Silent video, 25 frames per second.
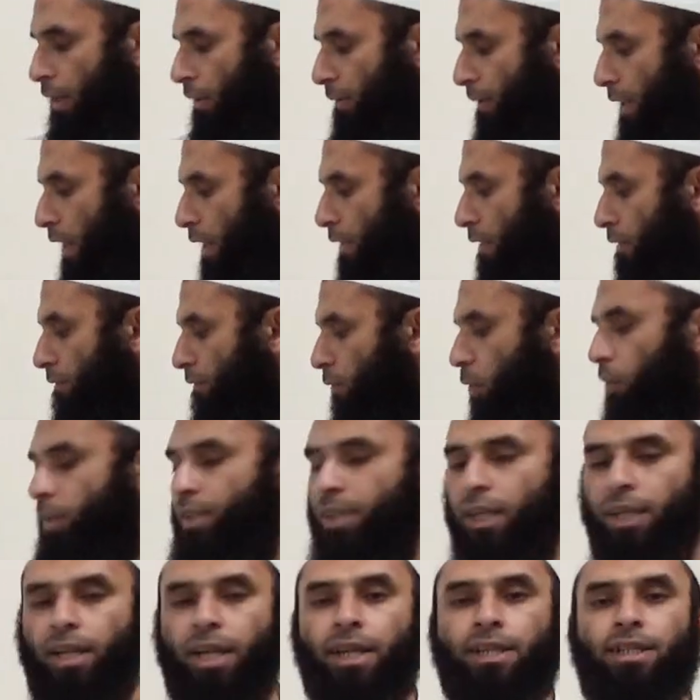The other
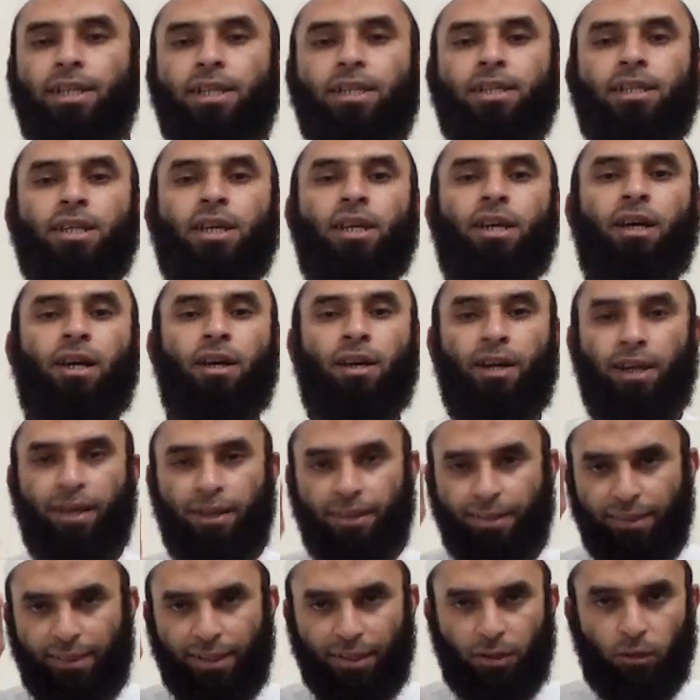fourteen letters,
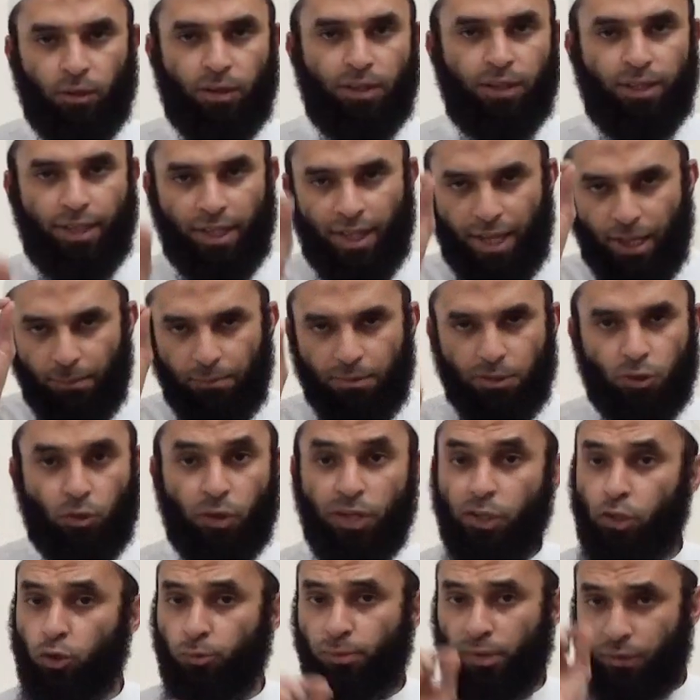they go, the lam is
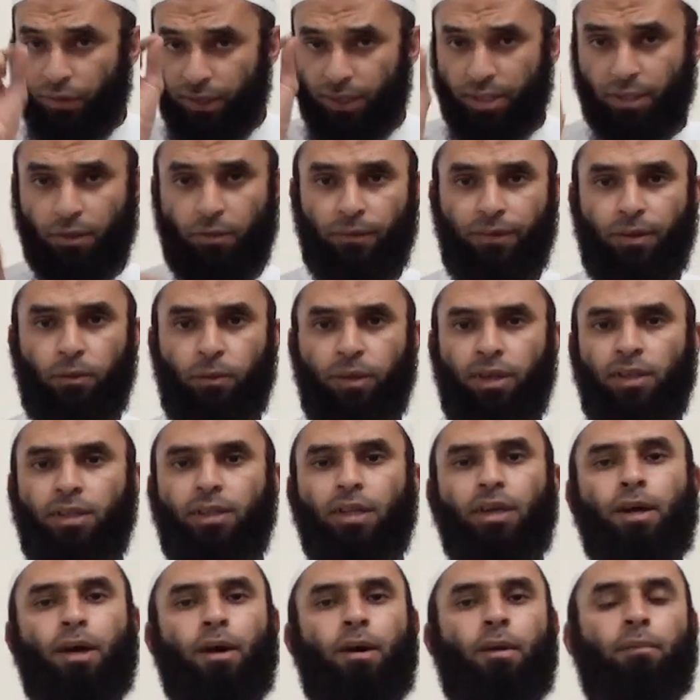going to be written on the word,
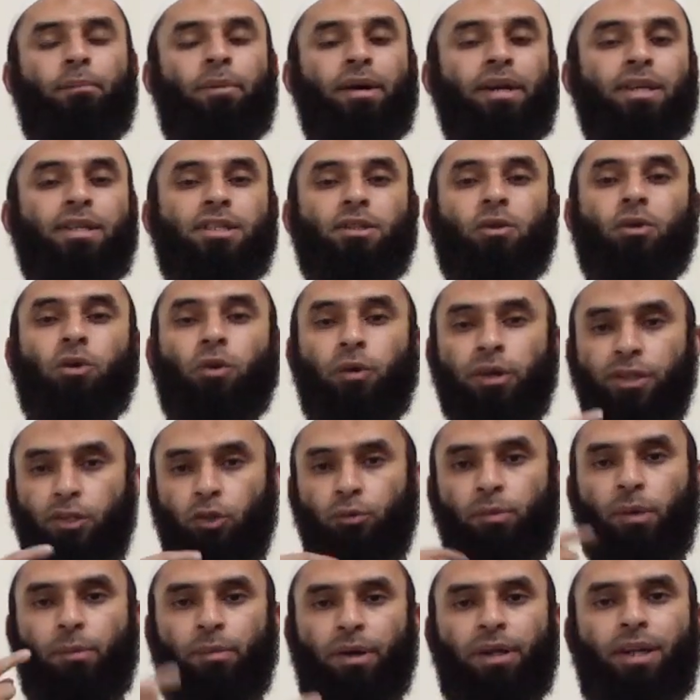but it's not going to
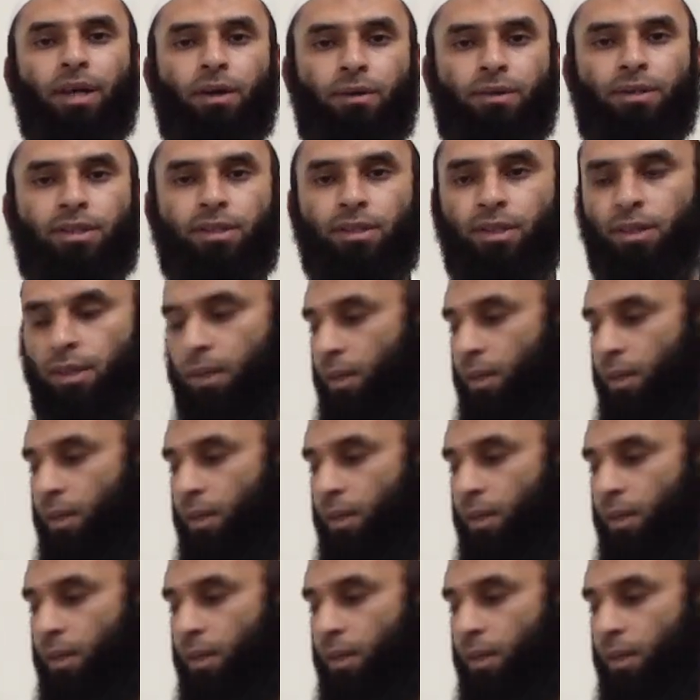be pronounced.